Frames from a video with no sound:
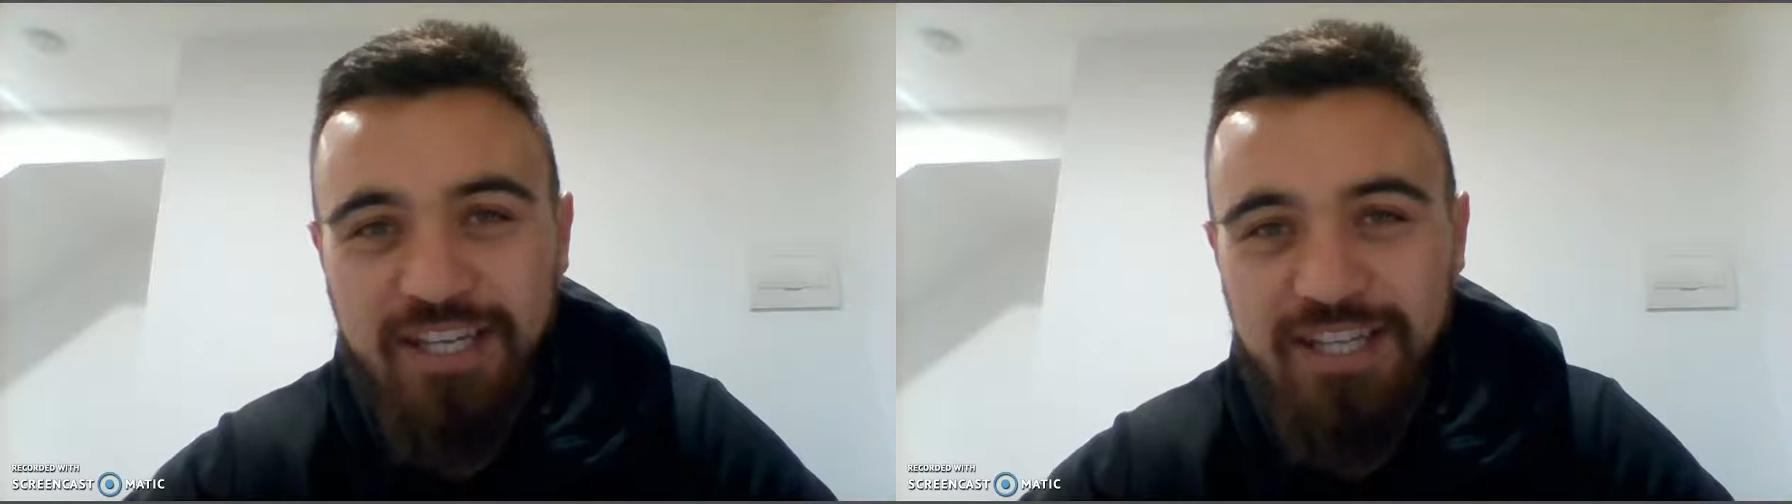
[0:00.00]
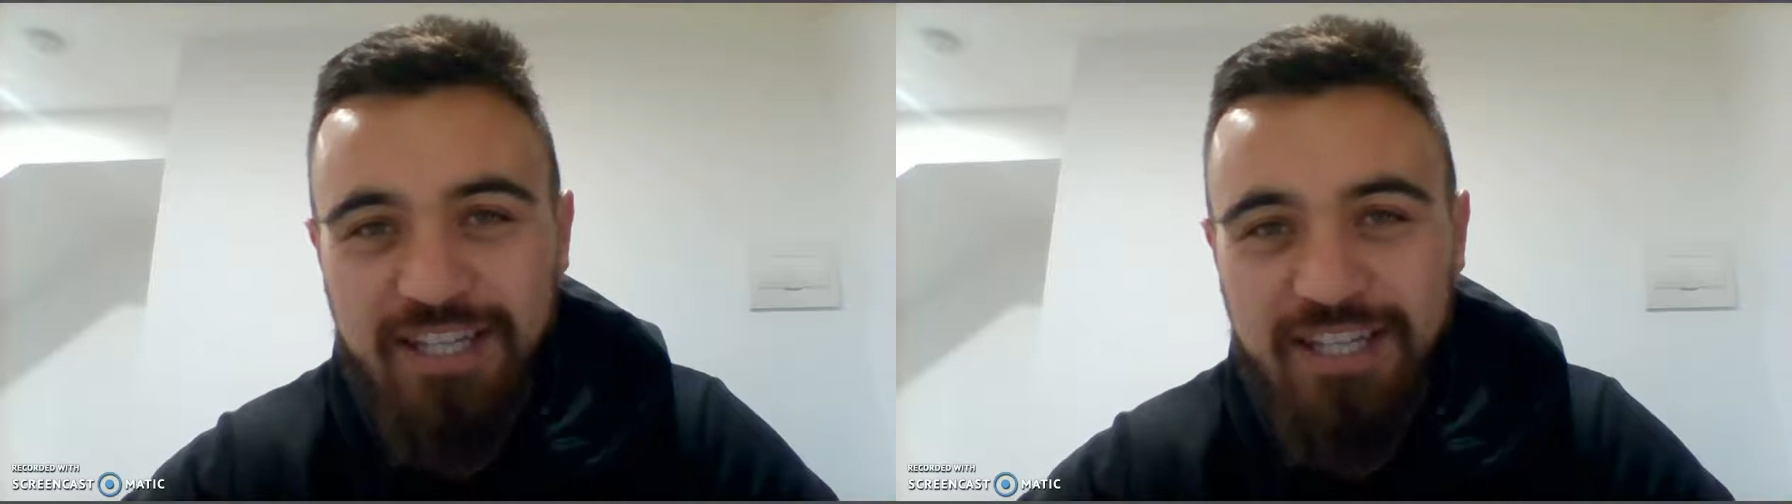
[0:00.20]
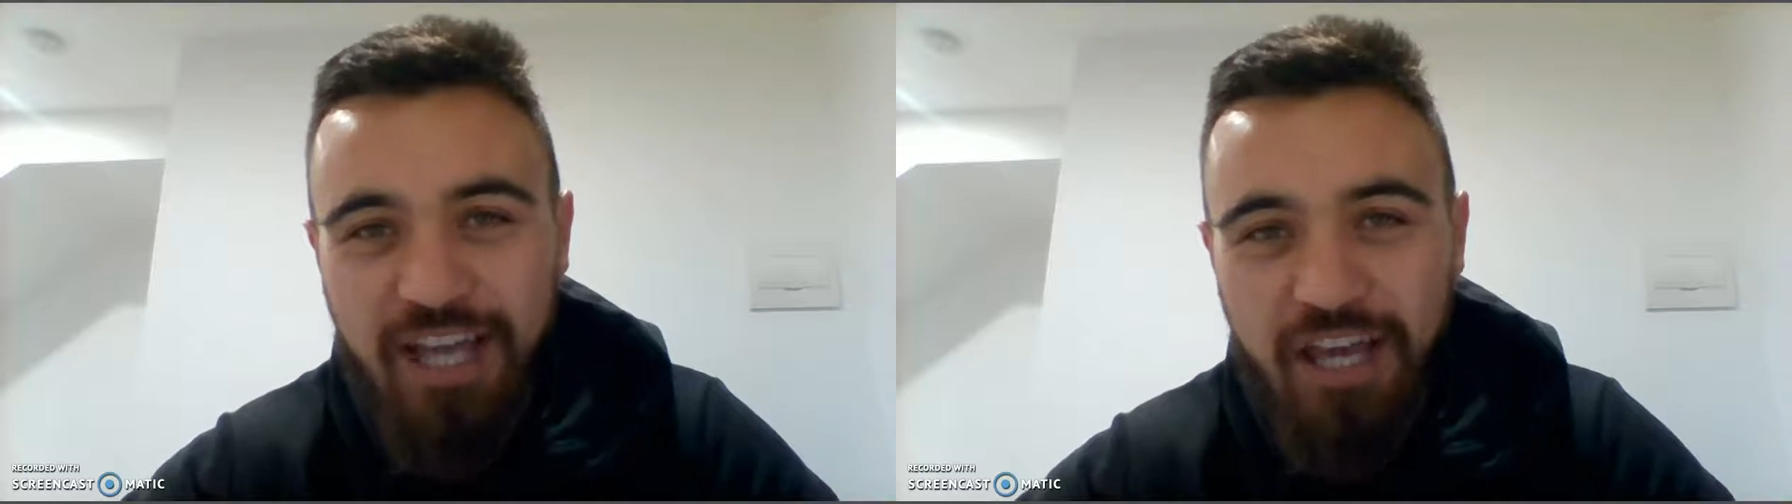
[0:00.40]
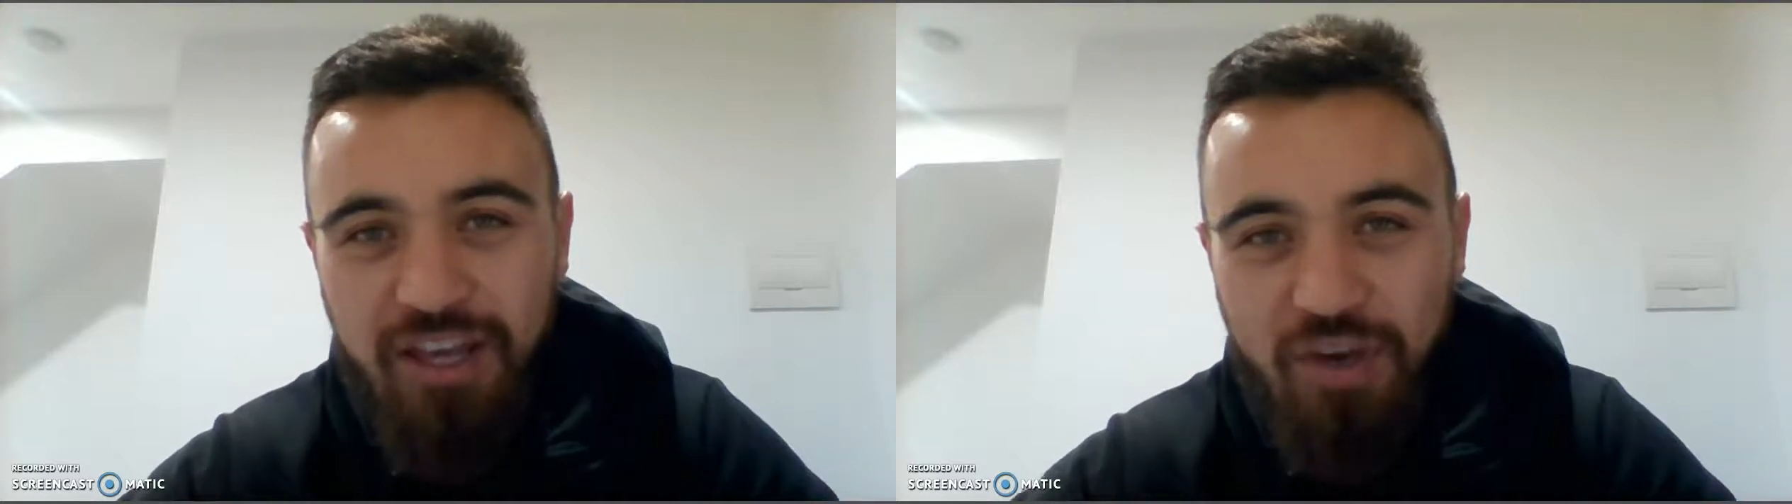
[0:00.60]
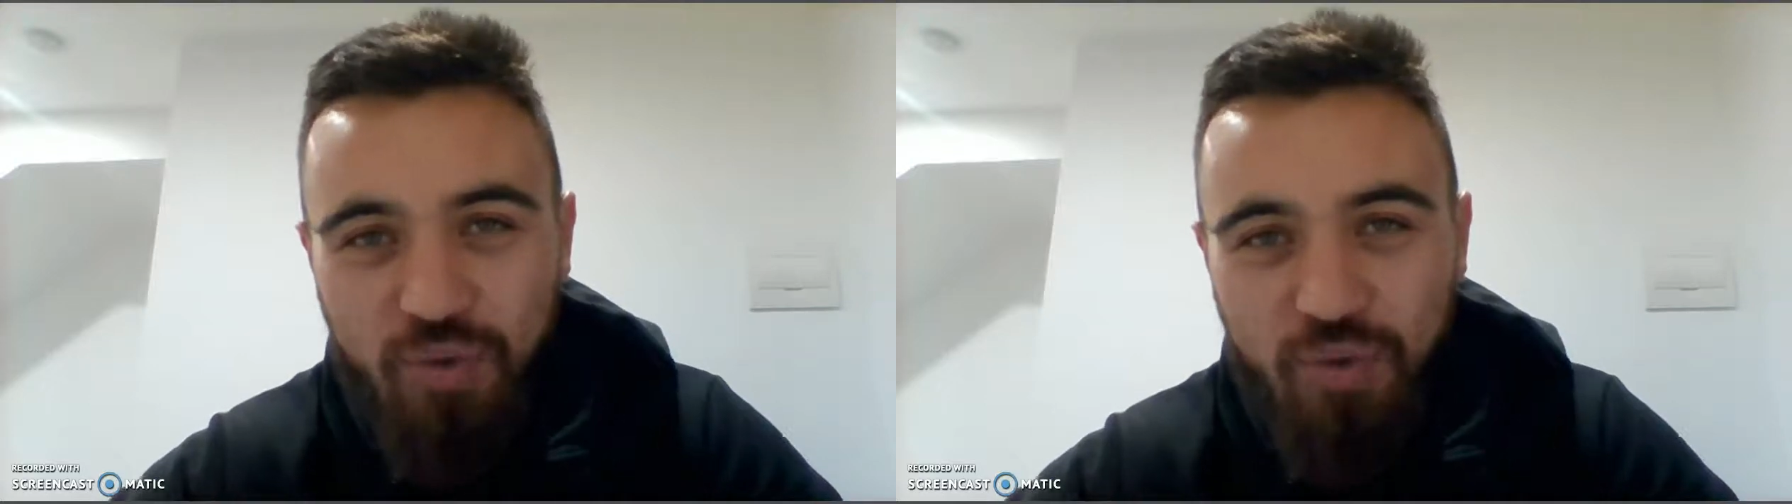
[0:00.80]
to say
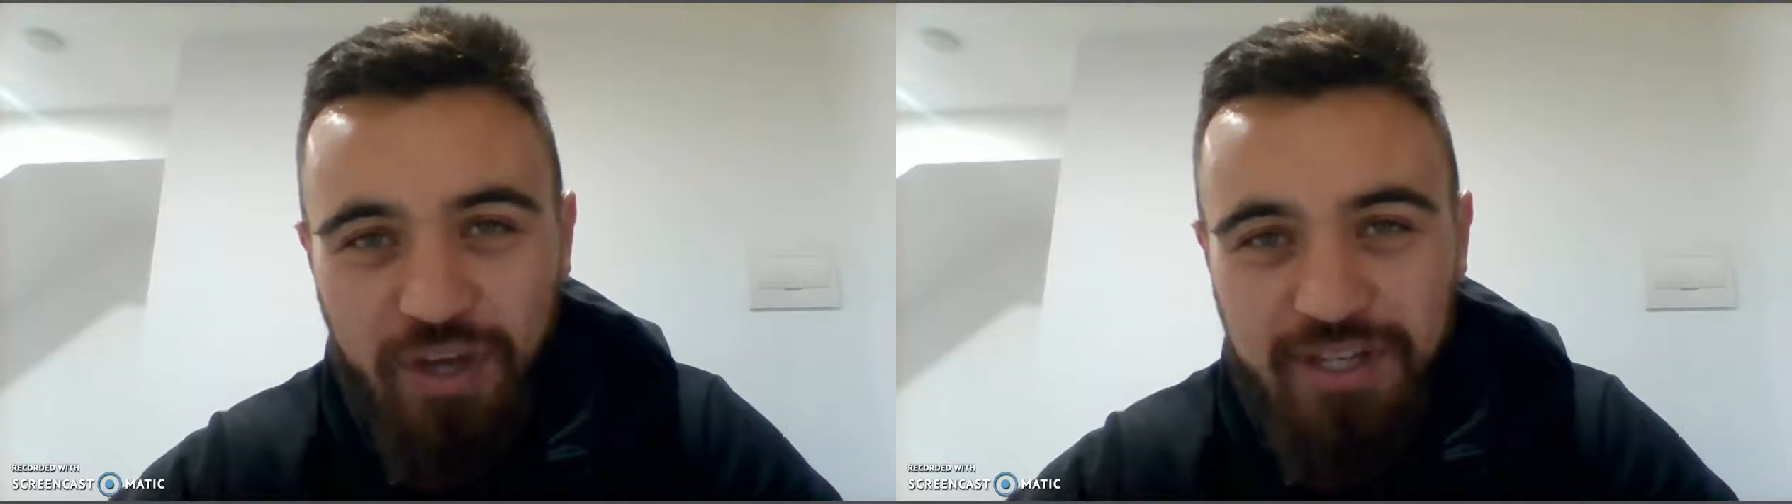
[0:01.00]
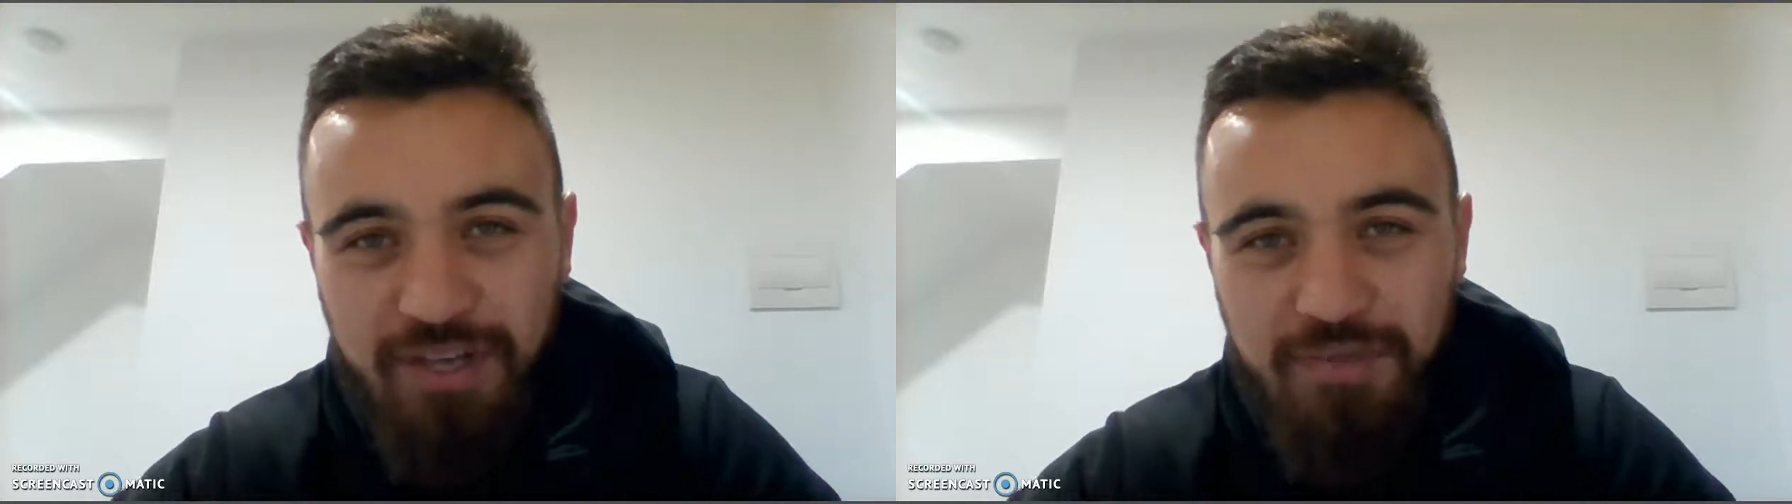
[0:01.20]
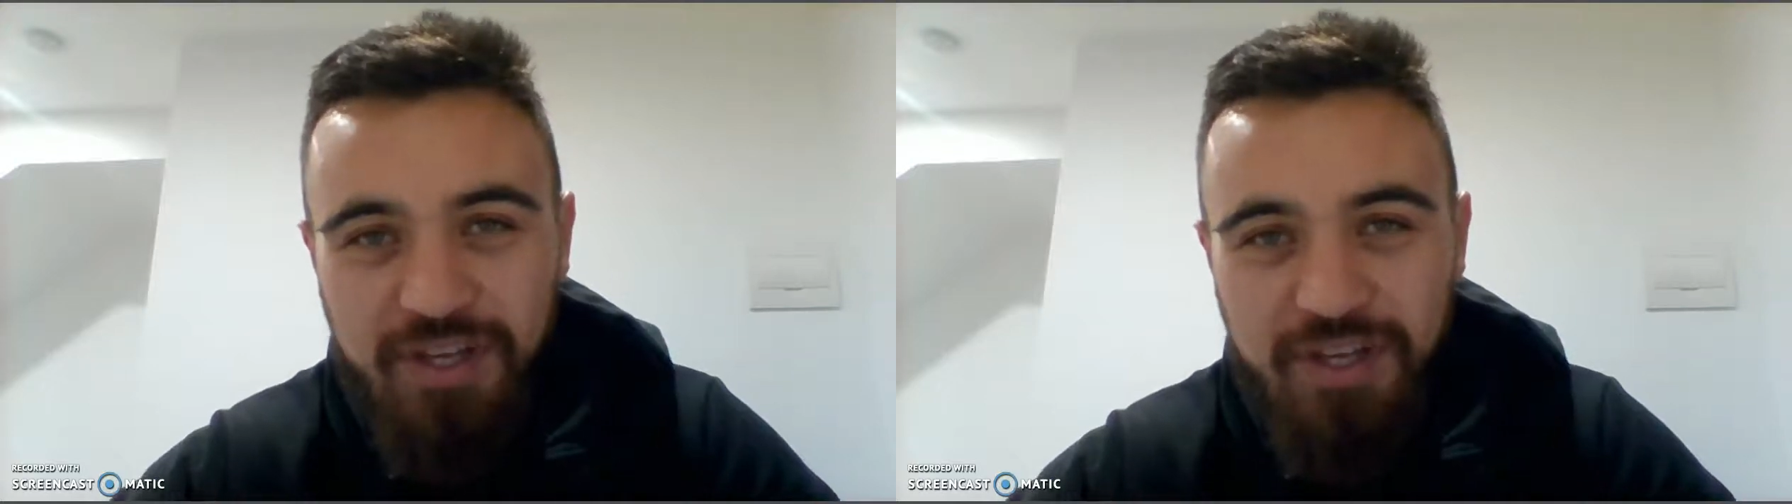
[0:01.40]
where something